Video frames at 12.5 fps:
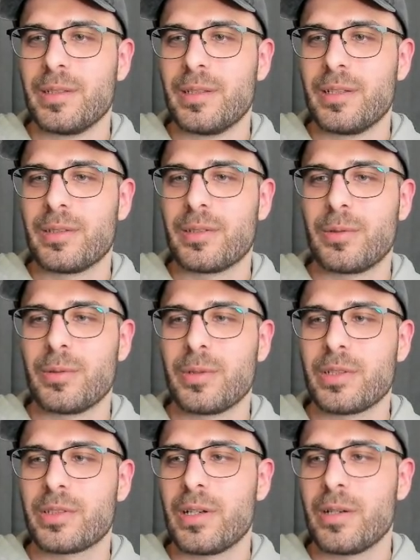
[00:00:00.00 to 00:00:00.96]
So doing
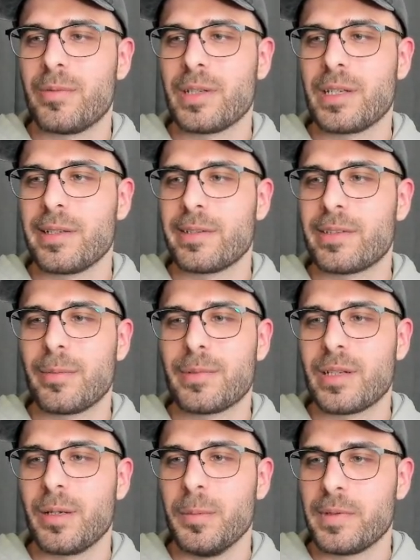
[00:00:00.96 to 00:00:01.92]
stuff again
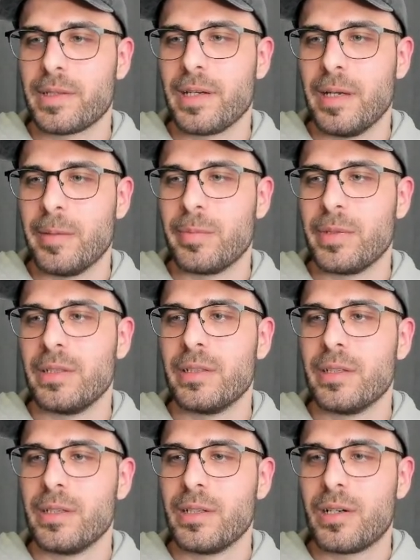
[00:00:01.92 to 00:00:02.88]
sometimes can be
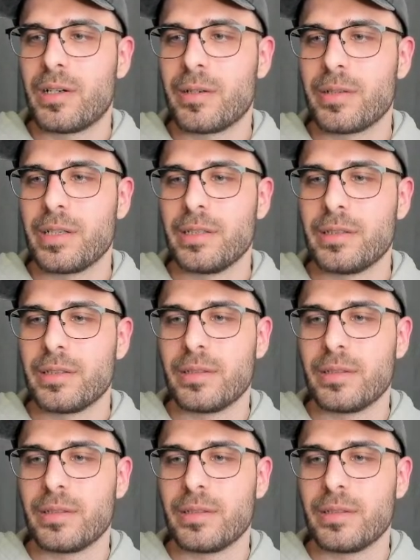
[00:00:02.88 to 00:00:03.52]
alright,